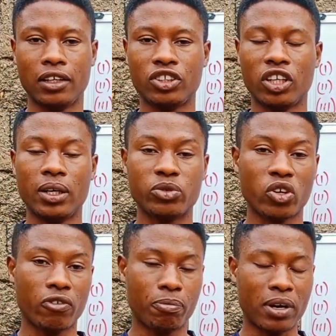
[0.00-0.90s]
theorems
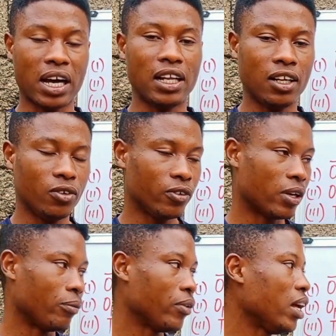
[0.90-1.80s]
of
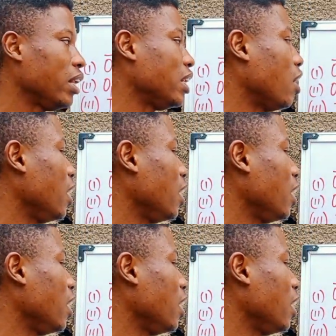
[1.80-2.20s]
parallelogram. Now